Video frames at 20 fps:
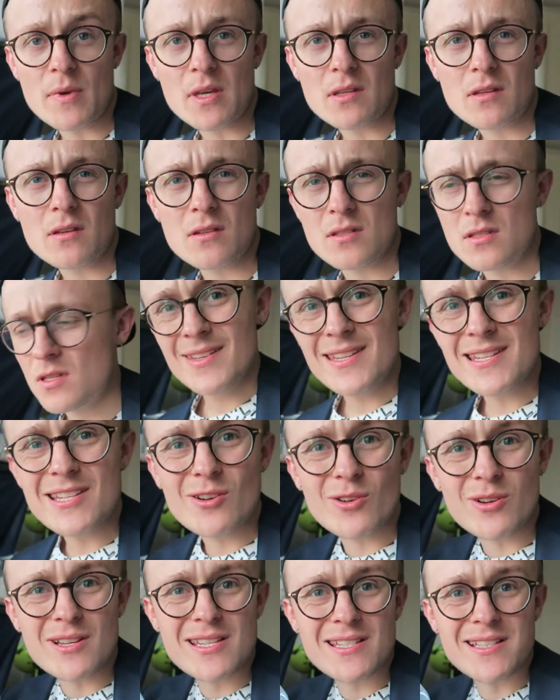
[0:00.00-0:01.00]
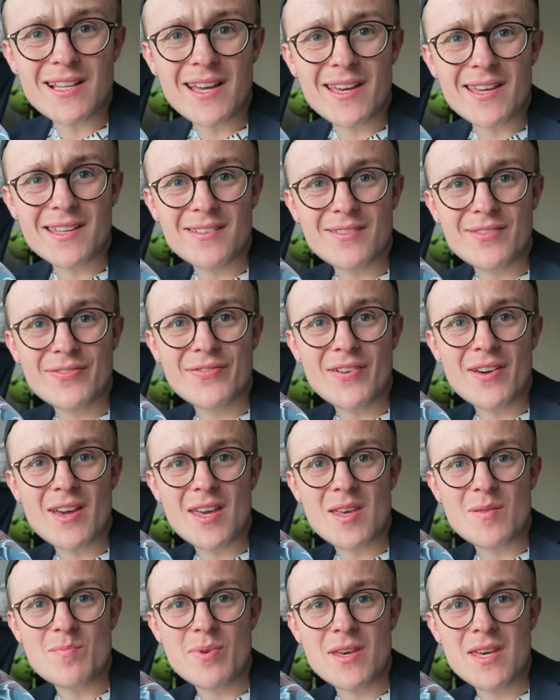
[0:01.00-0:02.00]
me because this costs like
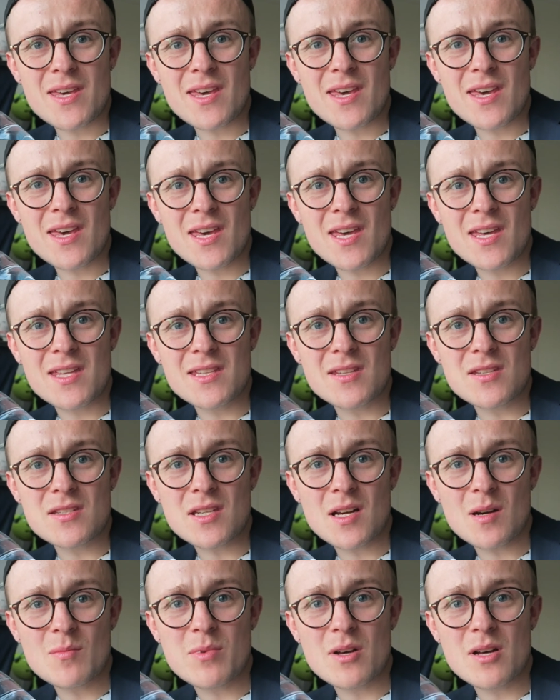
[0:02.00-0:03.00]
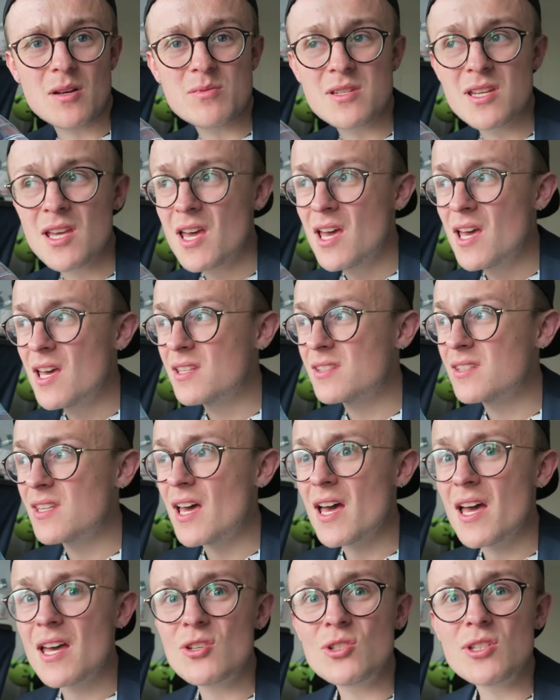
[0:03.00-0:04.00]
30p here in the suburbs.
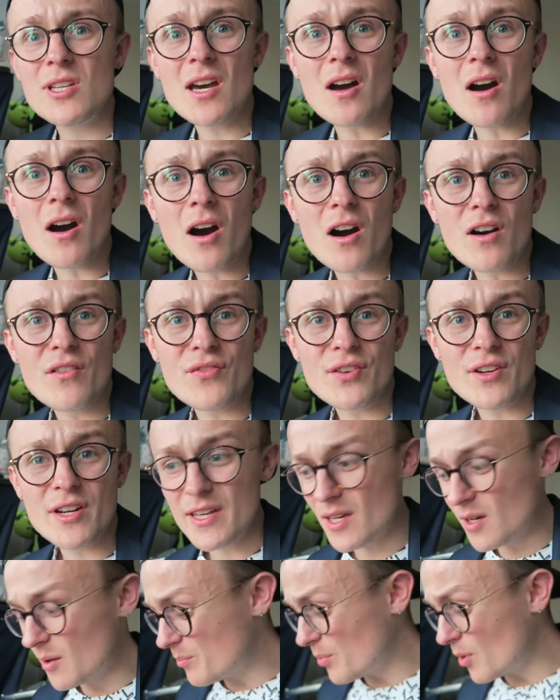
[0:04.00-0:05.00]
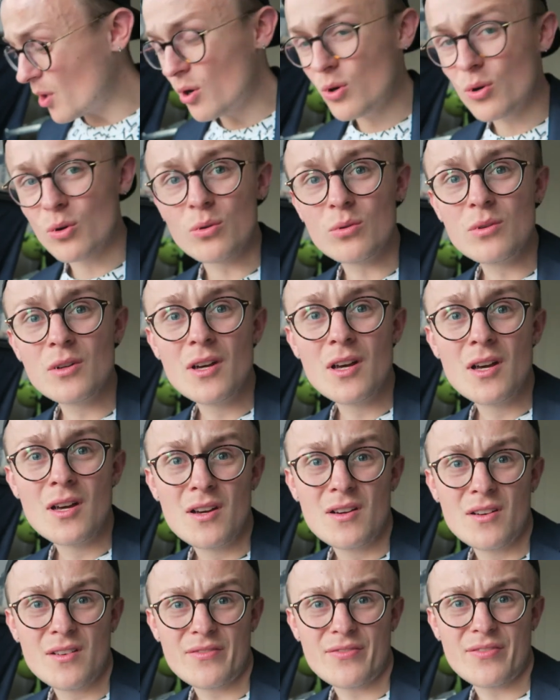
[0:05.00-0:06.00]
There you get half a litre bottle
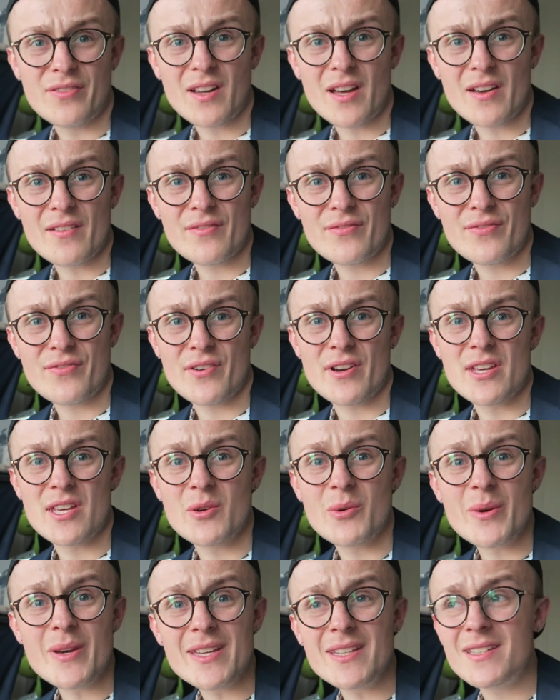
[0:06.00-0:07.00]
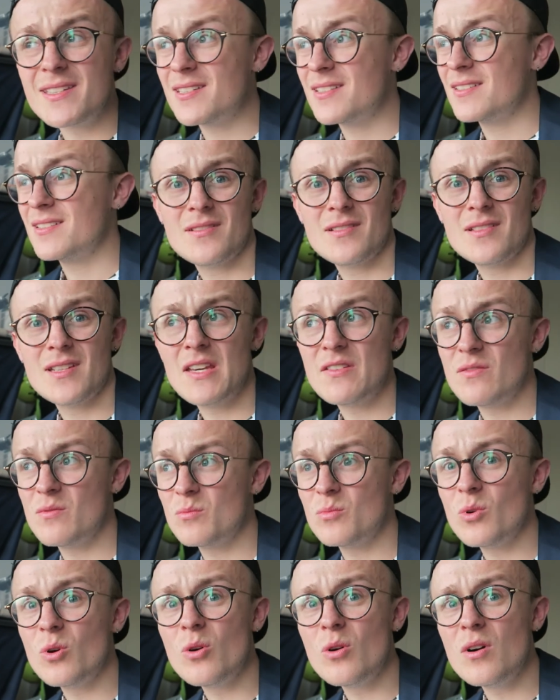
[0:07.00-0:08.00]
for like 3 quid, even
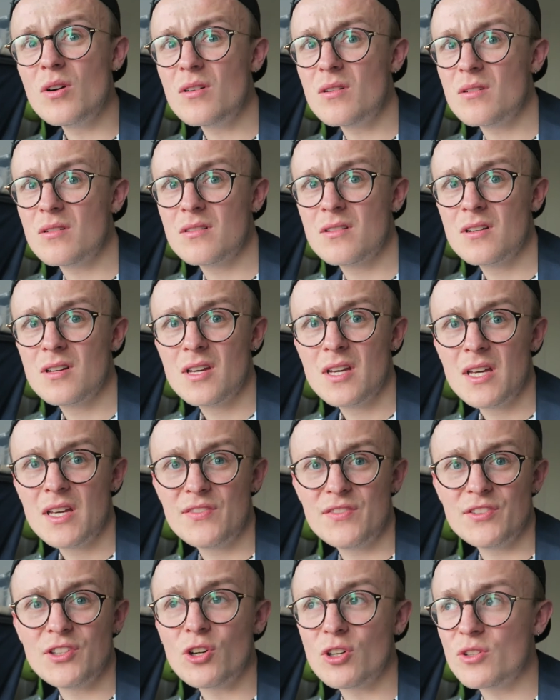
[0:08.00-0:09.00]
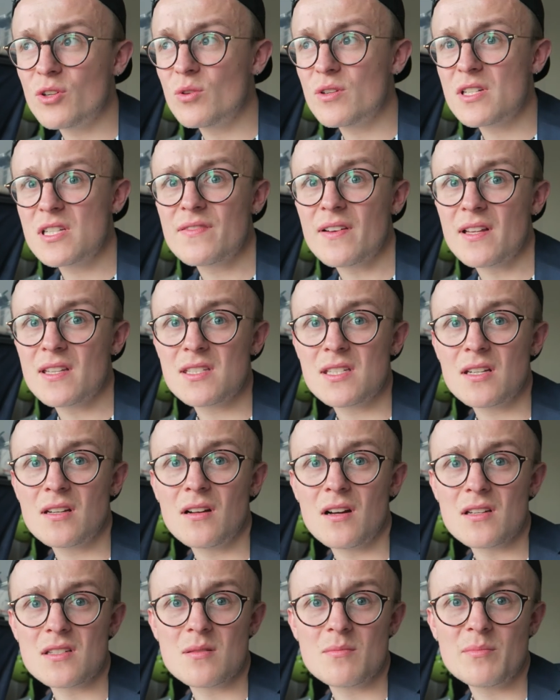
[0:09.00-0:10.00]
more if you got all this fancy
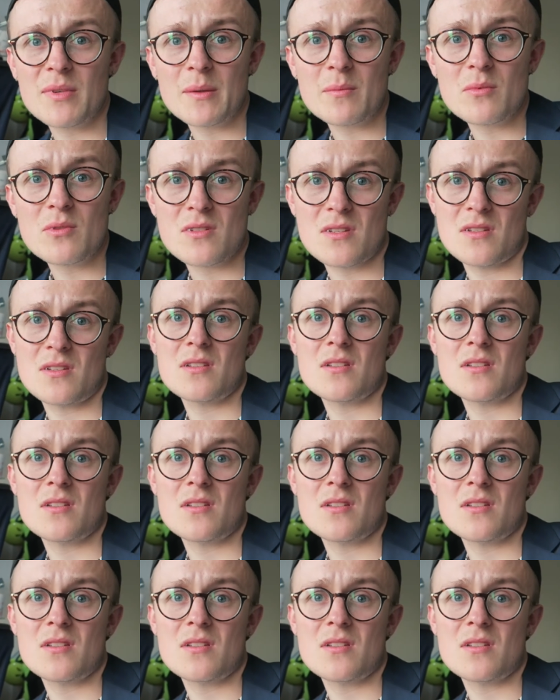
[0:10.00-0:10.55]
glass and bubbles and